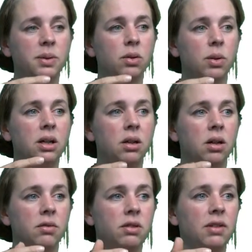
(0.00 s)
quite a lot
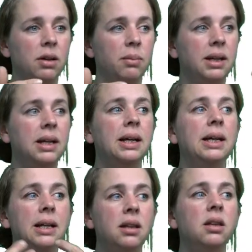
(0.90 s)
of development
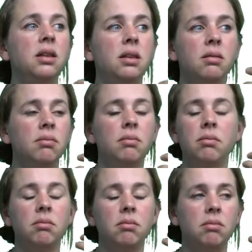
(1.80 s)
in
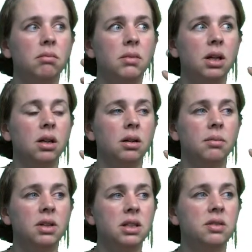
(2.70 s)

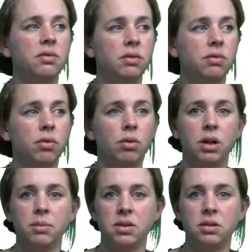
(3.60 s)
the different
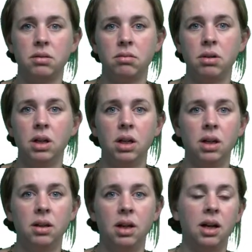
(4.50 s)
forms.
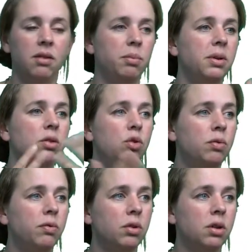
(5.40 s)
There have been new
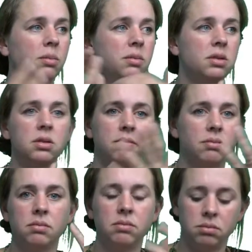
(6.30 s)
forms,
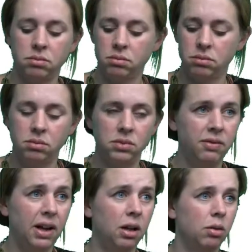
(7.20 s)

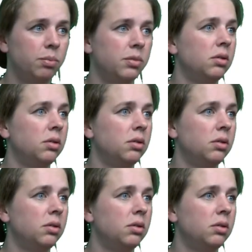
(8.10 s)
developed,